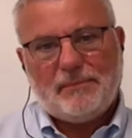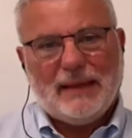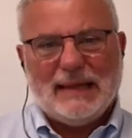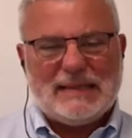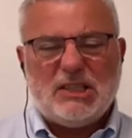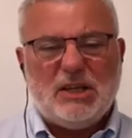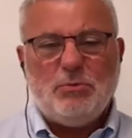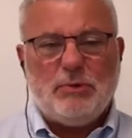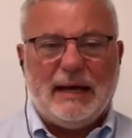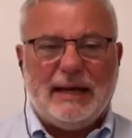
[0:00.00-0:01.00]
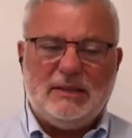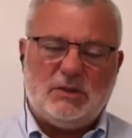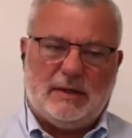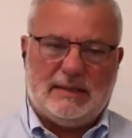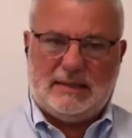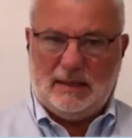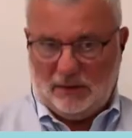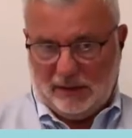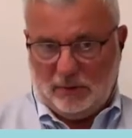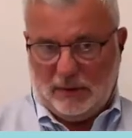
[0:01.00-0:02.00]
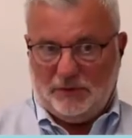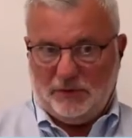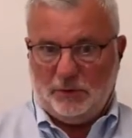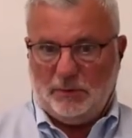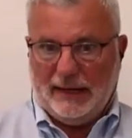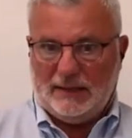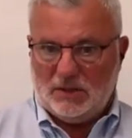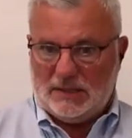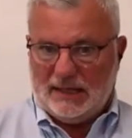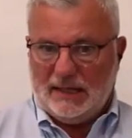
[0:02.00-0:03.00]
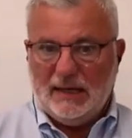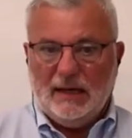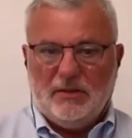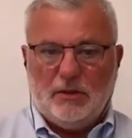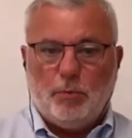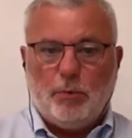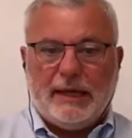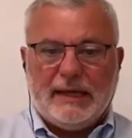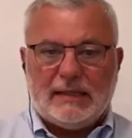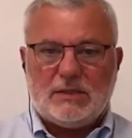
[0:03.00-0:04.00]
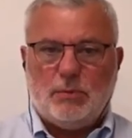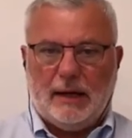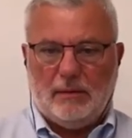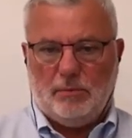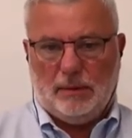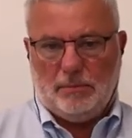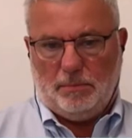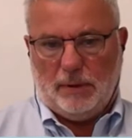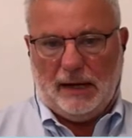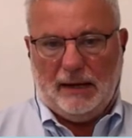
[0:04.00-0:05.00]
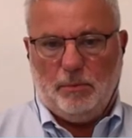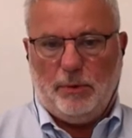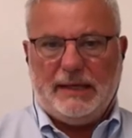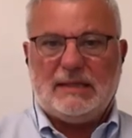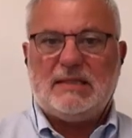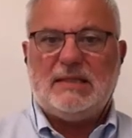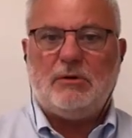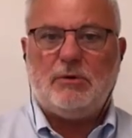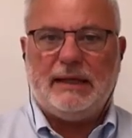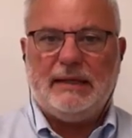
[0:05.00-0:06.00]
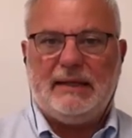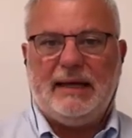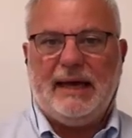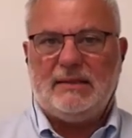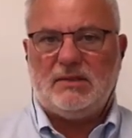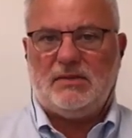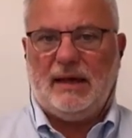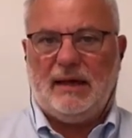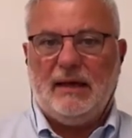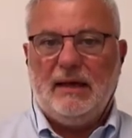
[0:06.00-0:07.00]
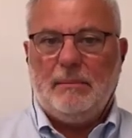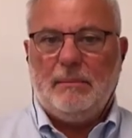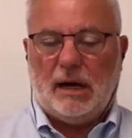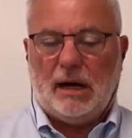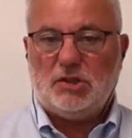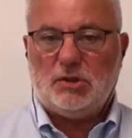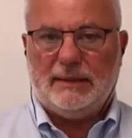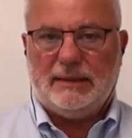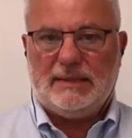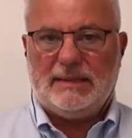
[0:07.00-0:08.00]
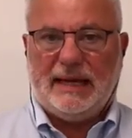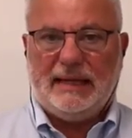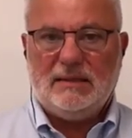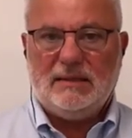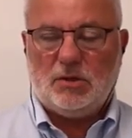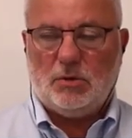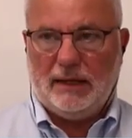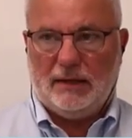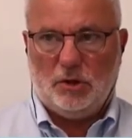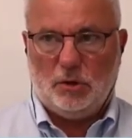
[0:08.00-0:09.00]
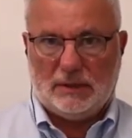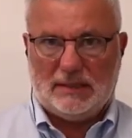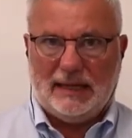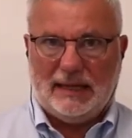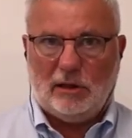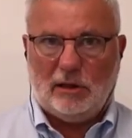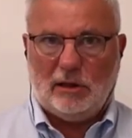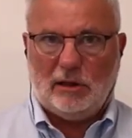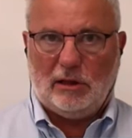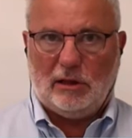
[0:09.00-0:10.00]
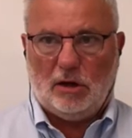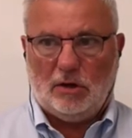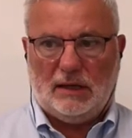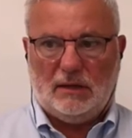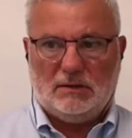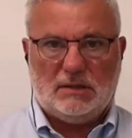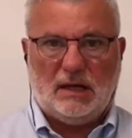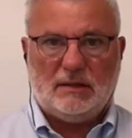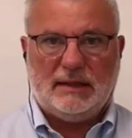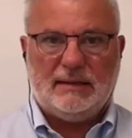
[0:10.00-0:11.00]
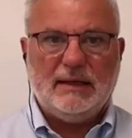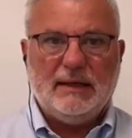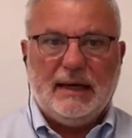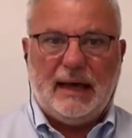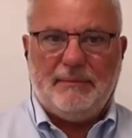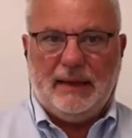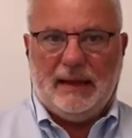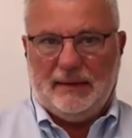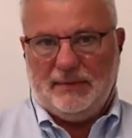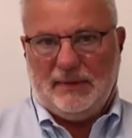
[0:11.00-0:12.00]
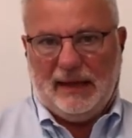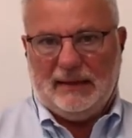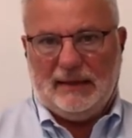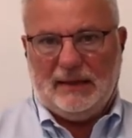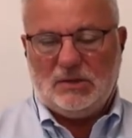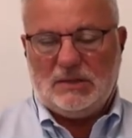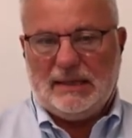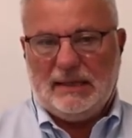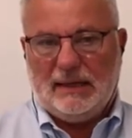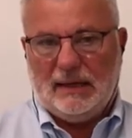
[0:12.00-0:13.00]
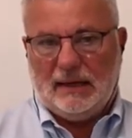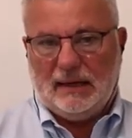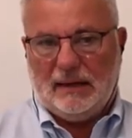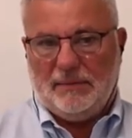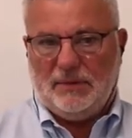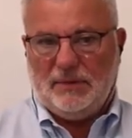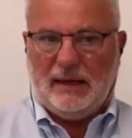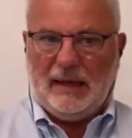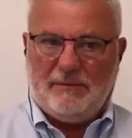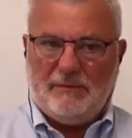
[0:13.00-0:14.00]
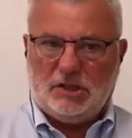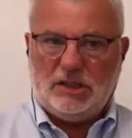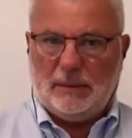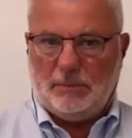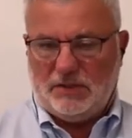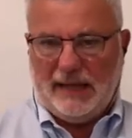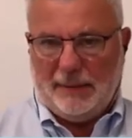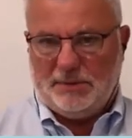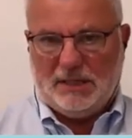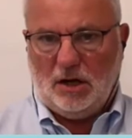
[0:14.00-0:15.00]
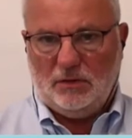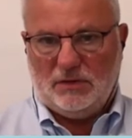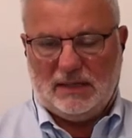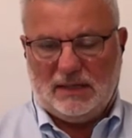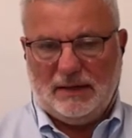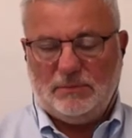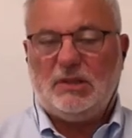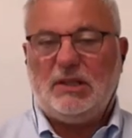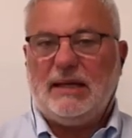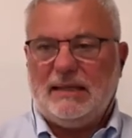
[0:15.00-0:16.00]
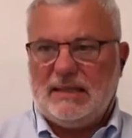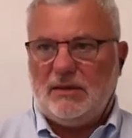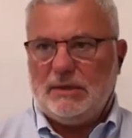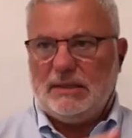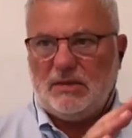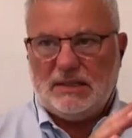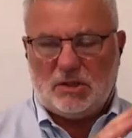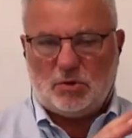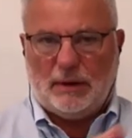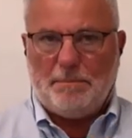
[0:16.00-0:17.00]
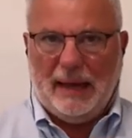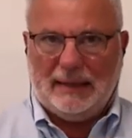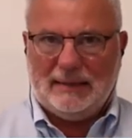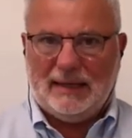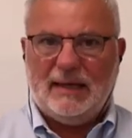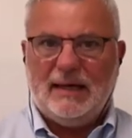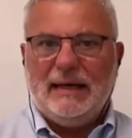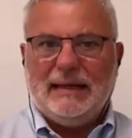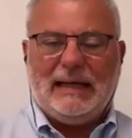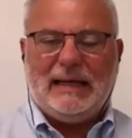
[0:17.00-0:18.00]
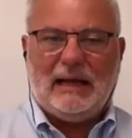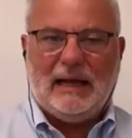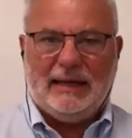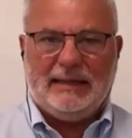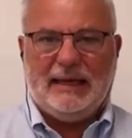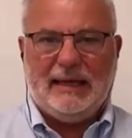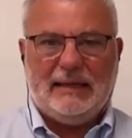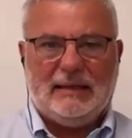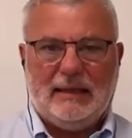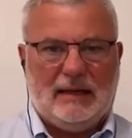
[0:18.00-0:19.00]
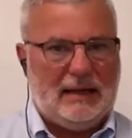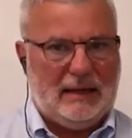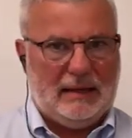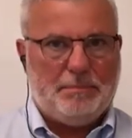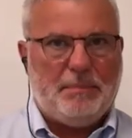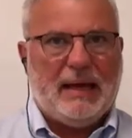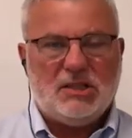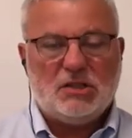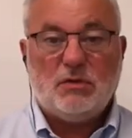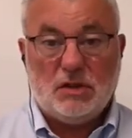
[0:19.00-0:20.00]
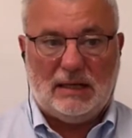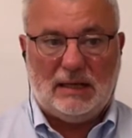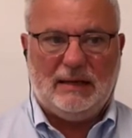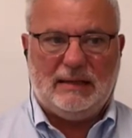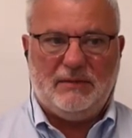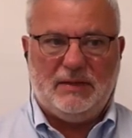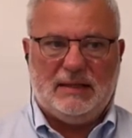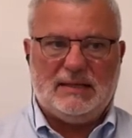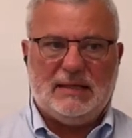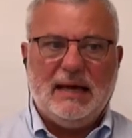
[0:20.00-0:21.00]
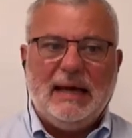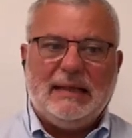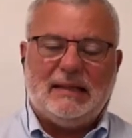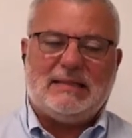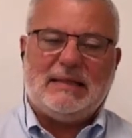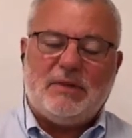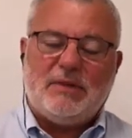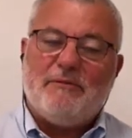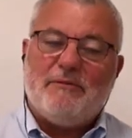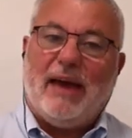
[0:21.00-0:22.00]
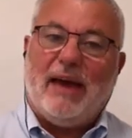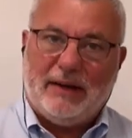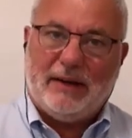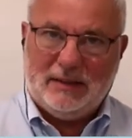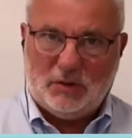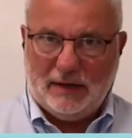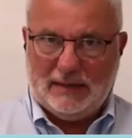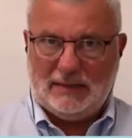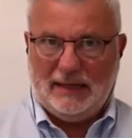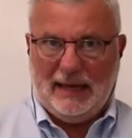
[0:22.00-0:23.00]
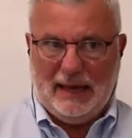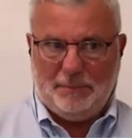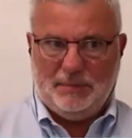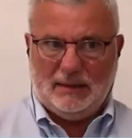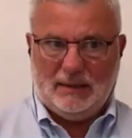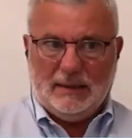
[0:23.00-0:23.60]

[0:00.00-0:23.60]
It's actually really interesting. On the graph on the right, you see the weeks whereby week 0 indicates the March 22nd, so when the New York State lockdown started. And then you see the average number of steps in confidence interval. And what you can see, there is this dramatic decline in patients' physical activities. Now, something very interesting happened.